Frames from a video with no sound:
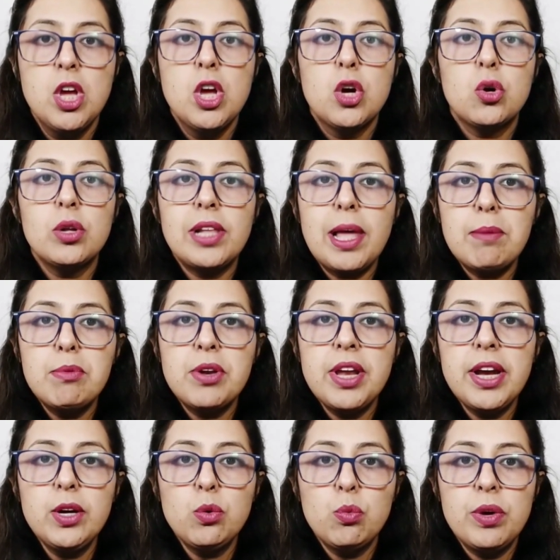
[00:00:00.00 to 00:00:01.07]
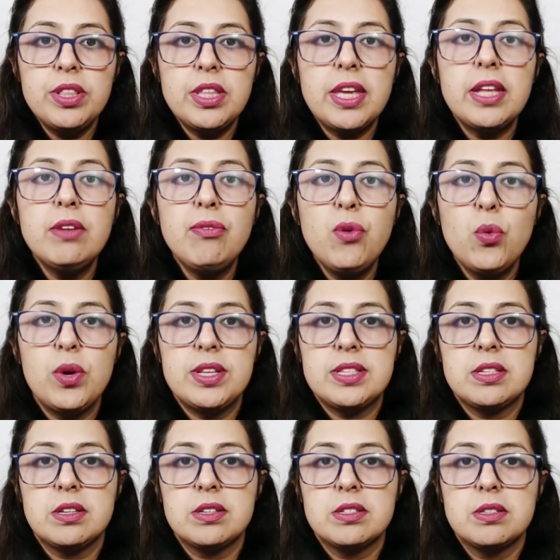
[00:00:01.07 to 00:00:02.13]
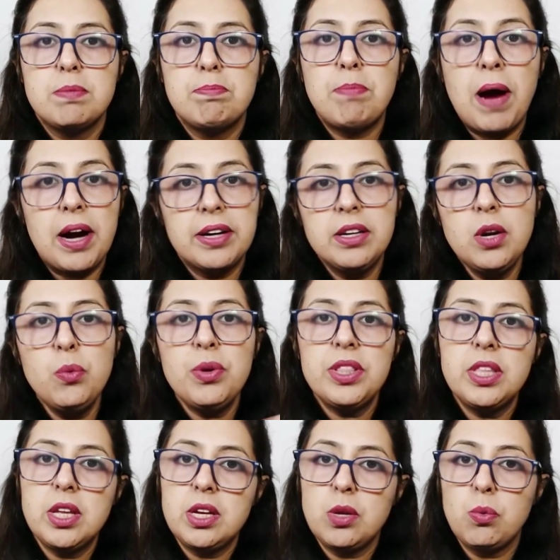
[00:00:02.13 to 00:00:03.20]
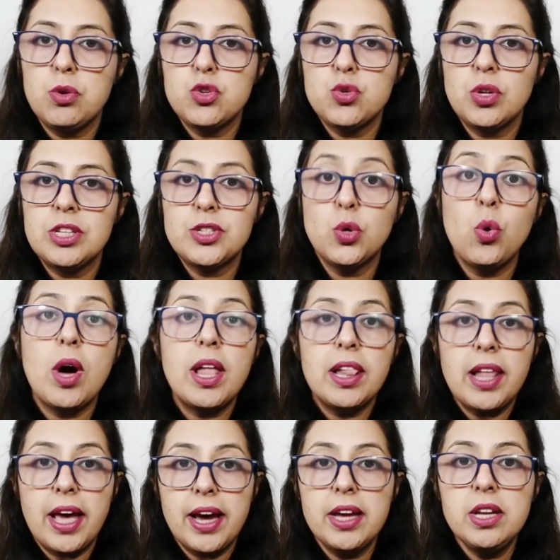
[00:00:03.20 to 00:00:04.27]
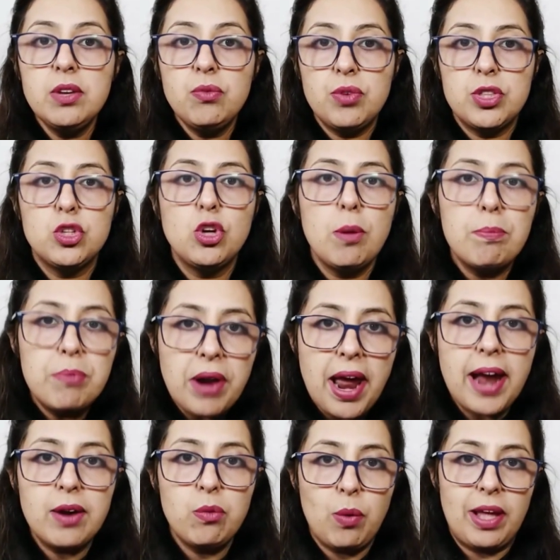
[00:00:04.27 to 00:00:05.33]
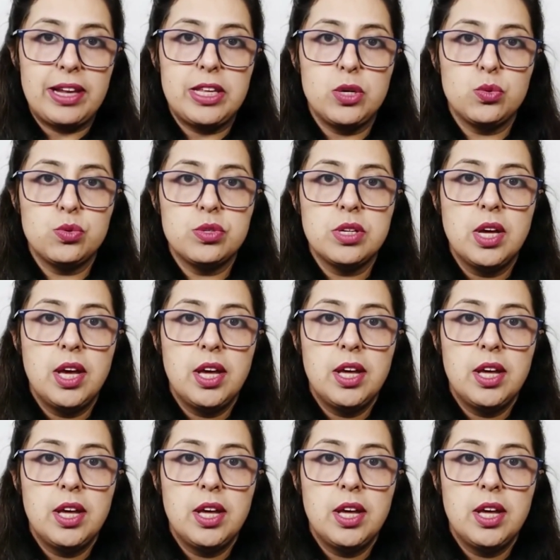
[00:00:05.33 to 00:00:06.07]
Collaborate with influencers. Partner with the individuals who align with your brand values.